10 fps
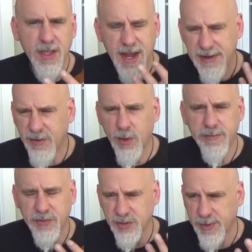Kind of a
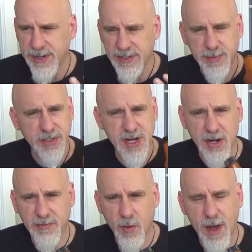wonderful sweetness, but it's
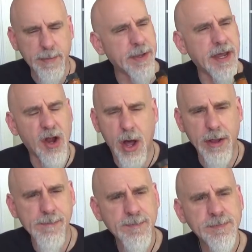not overwhelming at
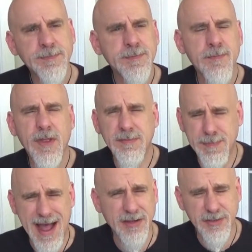all. It's
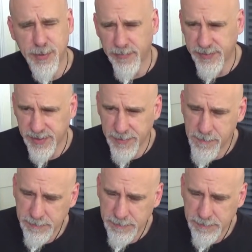balanced perfectly.